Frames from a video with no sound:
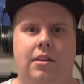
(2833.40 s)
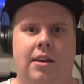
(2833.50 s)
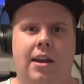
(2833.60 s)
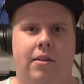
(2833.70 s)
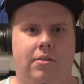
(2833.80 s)

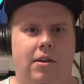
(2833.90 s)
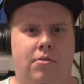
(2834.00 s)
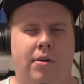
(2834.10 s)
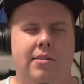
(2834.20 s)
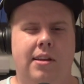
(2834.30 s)
yeah,
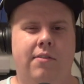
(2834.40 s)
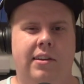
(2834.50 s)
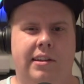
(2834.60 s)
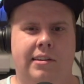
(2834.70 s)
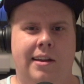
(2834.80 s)
Detroit's
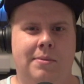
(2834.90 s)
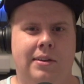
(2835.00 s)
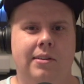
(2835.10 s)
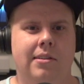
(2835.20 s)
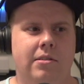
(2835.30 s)
defense has not been
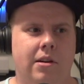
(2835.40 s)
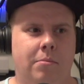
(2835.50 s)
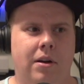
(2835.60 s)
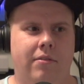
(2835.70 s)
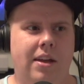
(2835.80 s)
good this year,
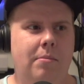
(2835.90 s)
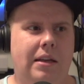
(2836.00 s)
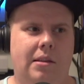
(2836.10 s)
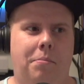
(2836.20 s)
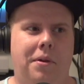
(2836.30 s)
but if they
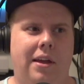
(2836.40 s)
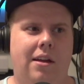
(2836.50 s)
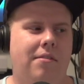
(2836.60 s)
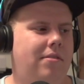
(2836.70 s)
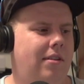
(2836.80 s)
make the
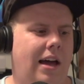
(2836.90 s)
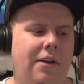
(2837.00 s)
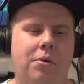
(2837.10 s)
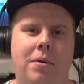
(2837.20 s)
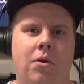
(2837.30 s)
playoffs, I
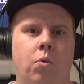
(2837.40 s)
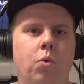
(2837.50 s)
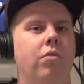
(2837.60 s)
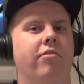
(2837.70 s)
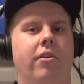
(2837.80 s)
will be
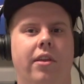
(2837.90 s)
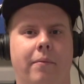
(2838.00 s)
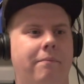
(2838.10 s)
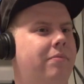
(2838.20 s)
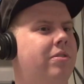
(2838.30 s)
rooting for
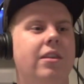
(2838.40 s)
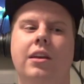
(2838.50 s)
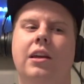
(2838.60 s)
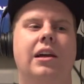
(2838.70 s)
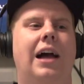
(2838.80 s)
them.
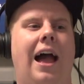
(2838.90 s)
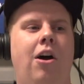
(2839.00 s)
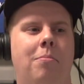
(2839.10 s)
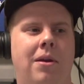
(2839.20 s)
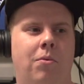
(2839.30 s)
I
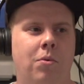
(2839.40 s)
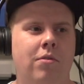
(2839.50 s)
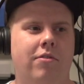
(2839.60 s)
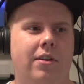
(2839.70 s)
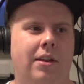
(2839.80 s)
will be
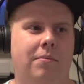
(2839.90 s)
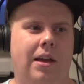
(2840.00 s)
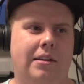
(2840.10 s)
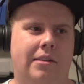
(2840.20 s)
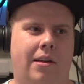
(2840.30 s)
rooting for them
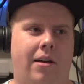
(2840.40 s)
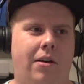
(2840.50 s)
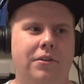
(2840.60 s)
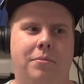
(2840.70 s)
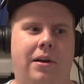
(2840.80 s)
as the
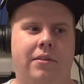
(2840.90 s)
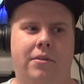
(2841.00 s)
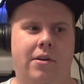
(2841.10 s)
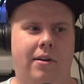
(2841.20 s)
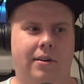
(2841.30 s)
ultimate
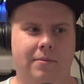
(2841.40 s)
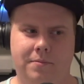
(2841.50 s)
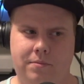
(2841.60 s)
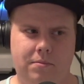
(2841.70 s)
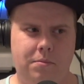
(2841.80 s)
underdog.
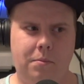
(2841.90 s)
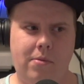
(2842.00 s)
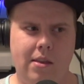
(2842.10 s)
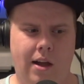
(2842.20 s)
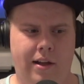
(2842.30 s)

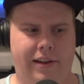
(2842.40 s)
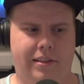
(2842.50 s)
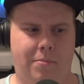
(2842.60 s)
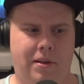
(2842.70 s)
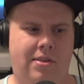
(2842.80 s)
Unlike
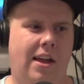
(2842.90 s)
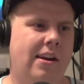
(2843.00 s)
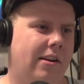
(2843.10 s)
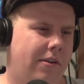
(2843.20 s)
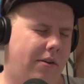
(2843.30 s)
the
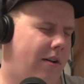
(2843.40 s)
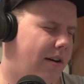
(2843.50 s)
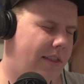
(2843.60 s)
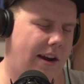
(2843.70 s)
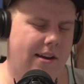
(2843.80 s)
pathetic
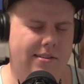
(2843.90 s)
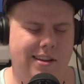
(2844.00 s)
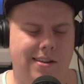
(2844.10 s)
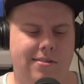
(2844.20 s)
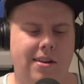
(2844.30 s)
underdog that is
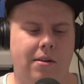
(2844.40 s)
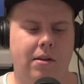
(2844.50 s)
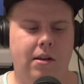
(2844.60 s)
Tennessee.